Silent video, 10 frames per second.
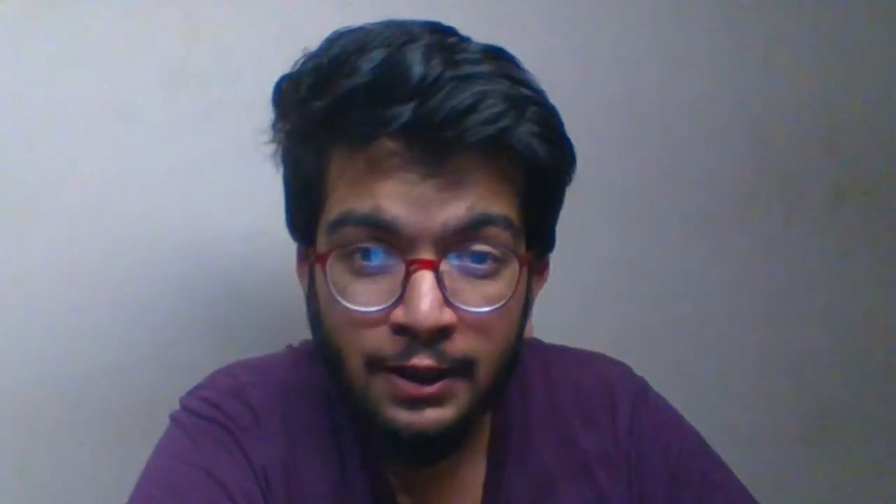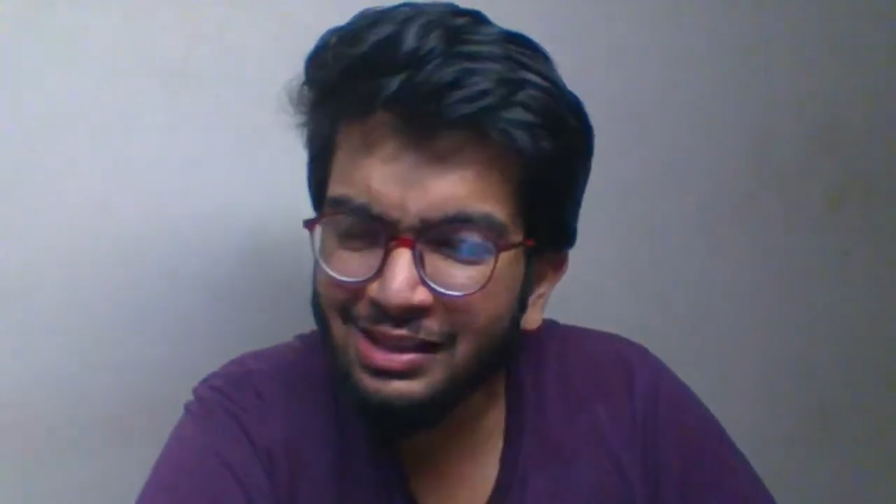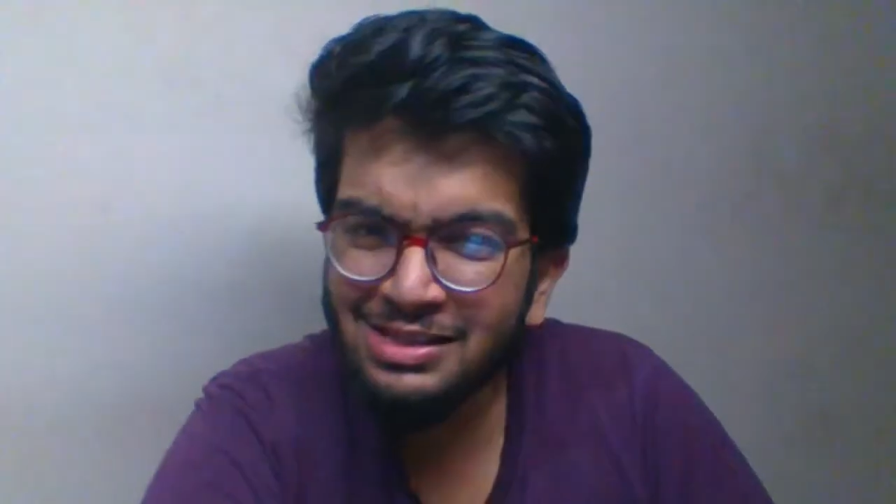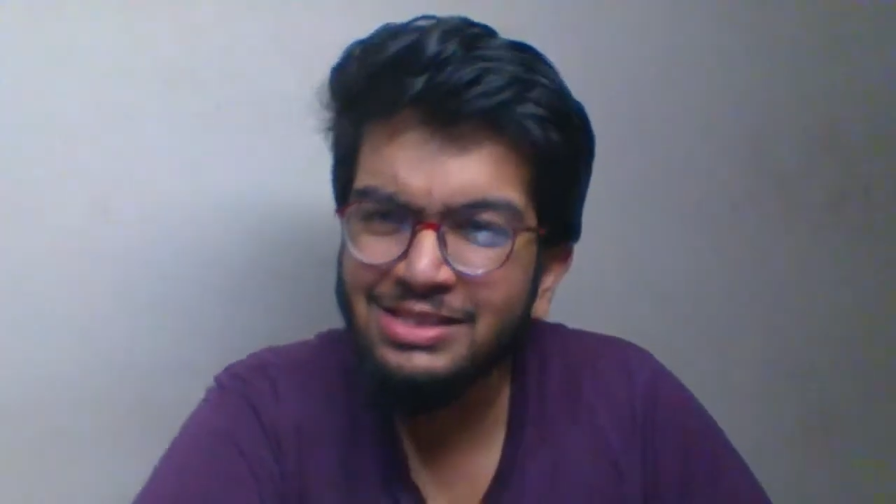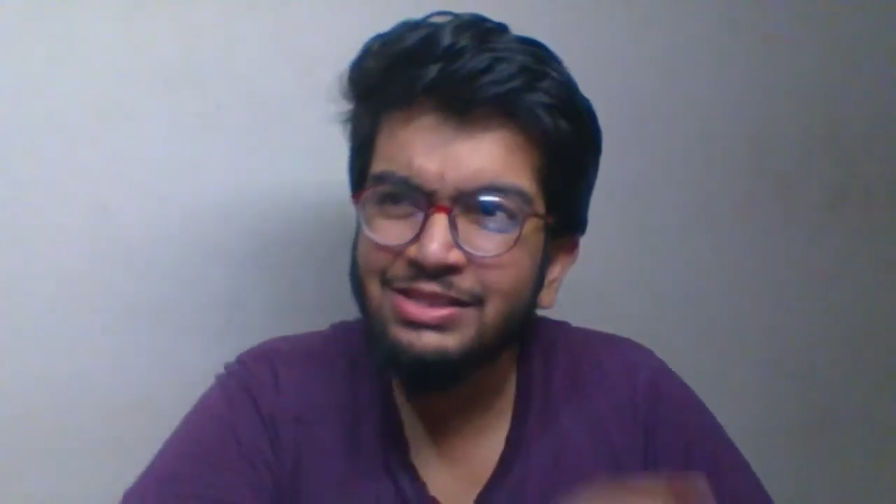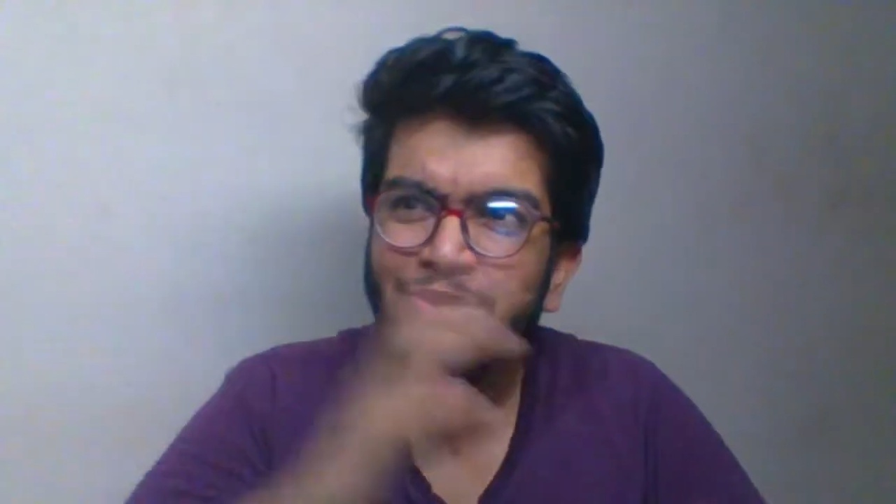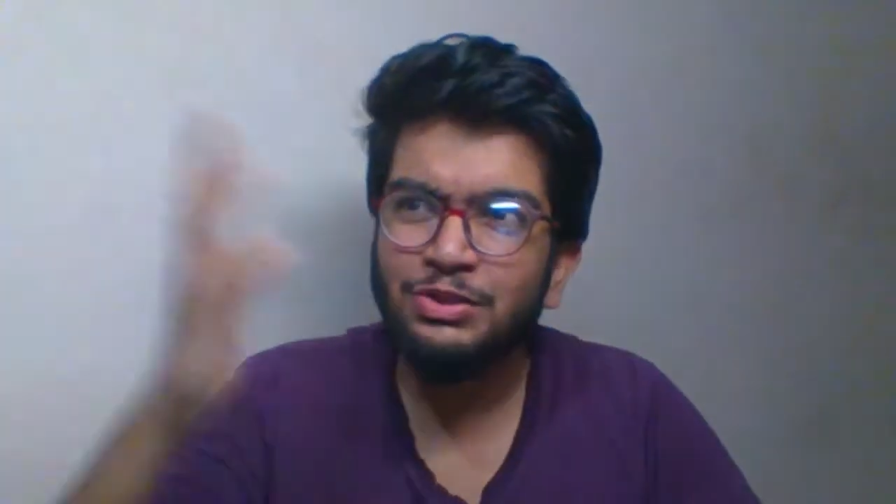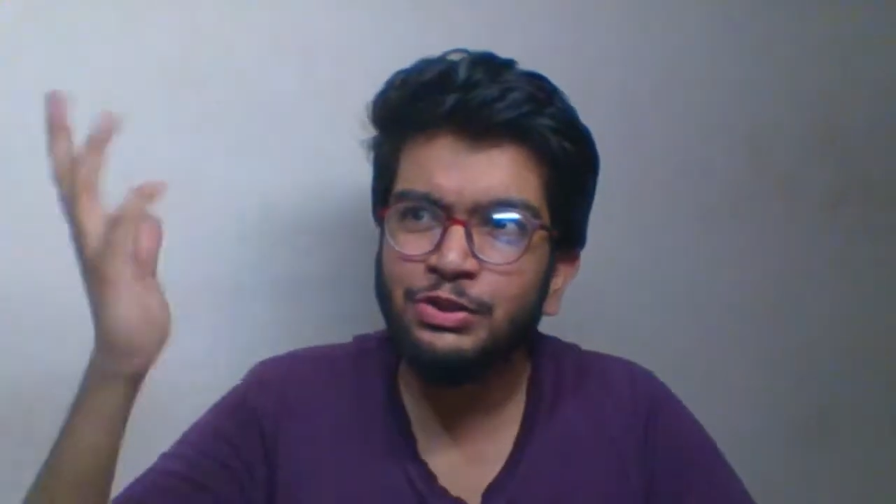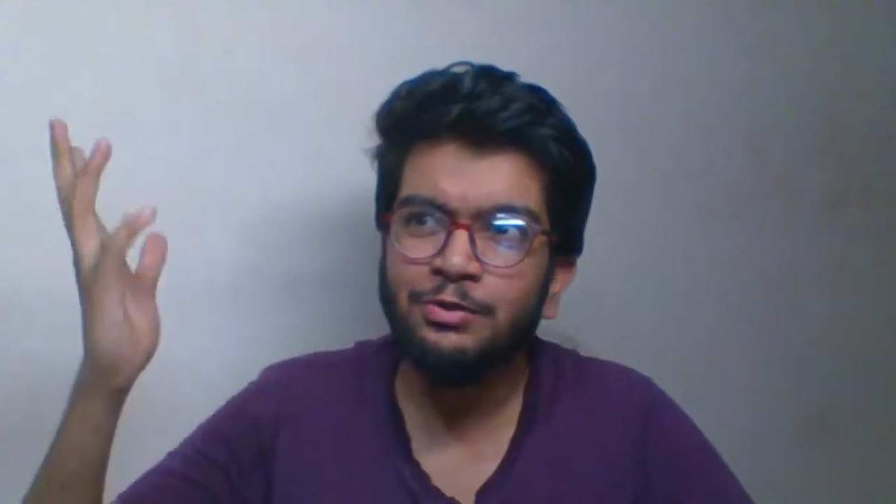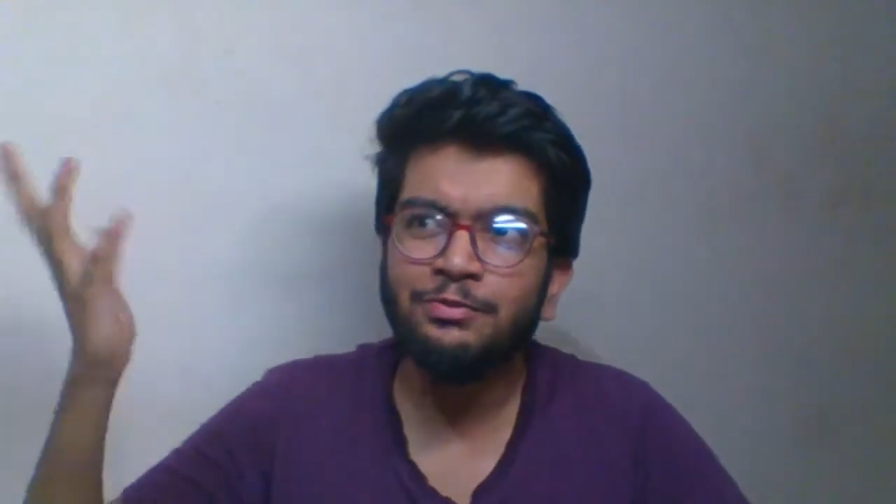Is
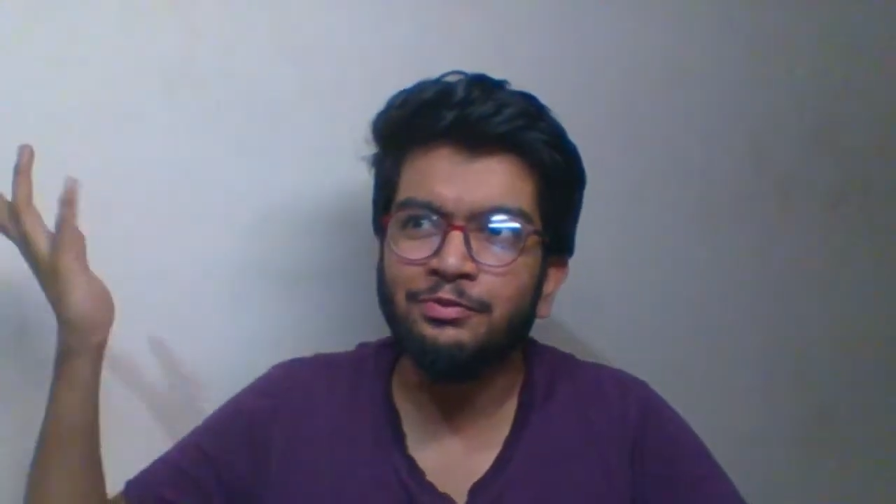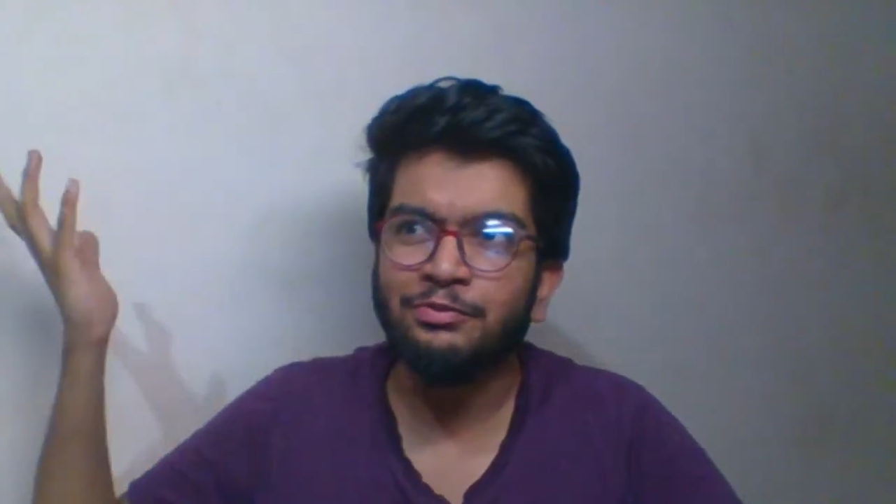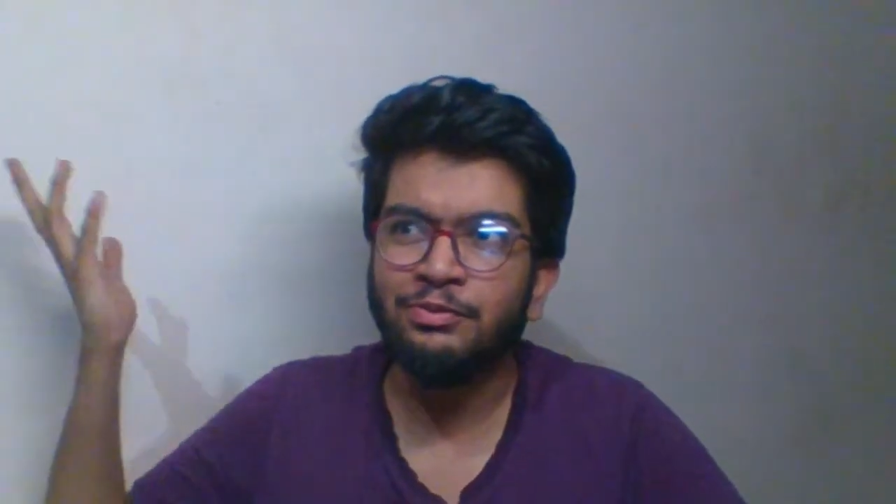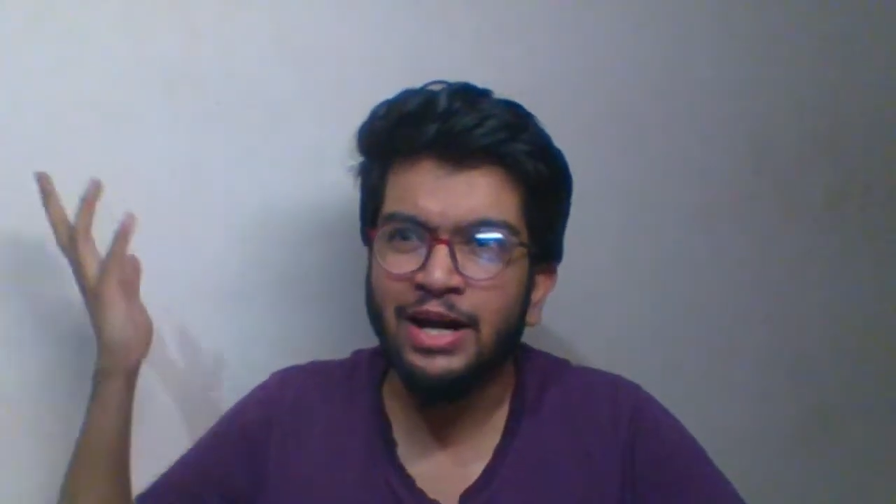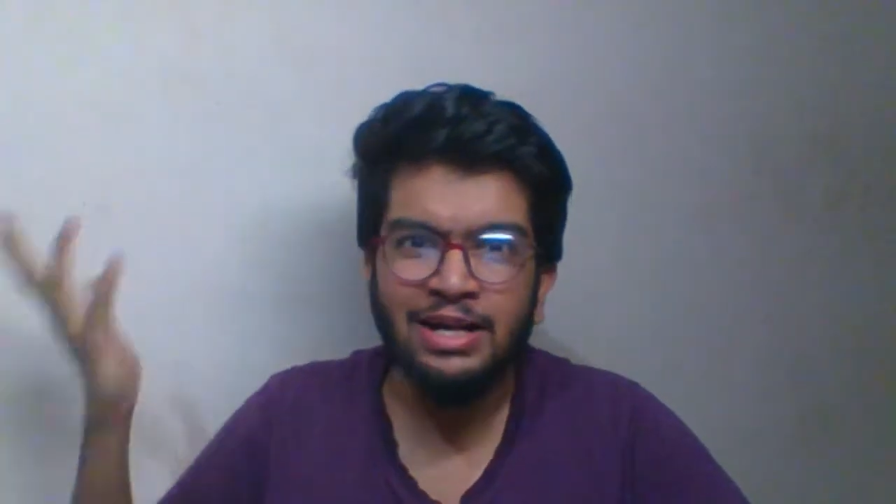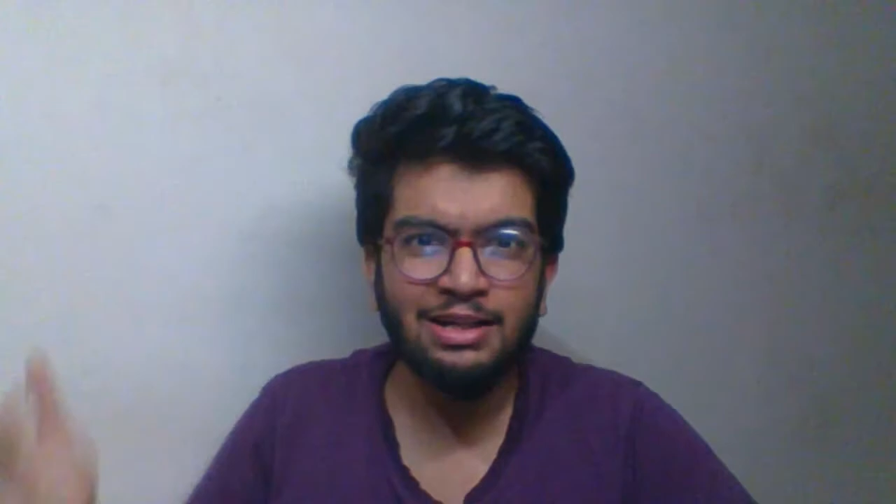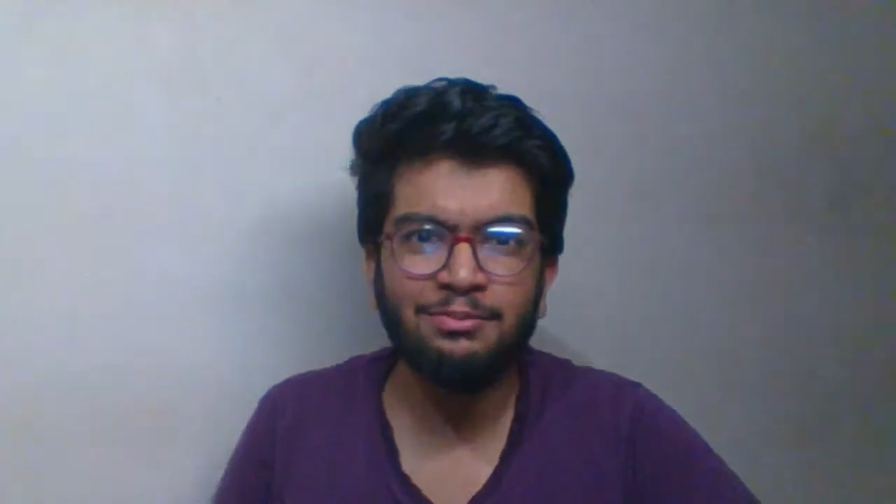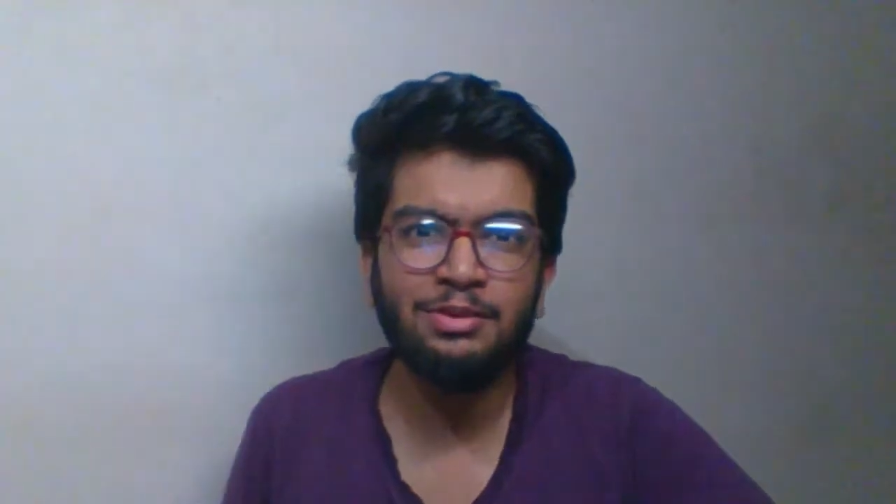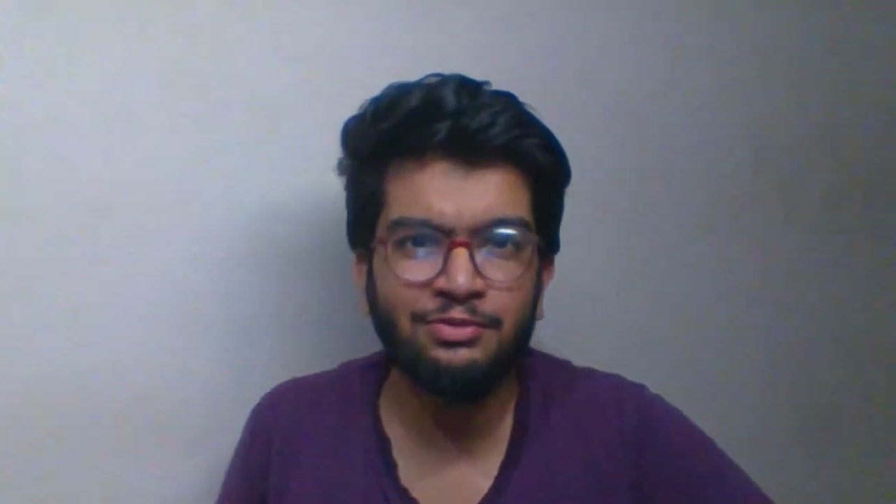YouTube randomly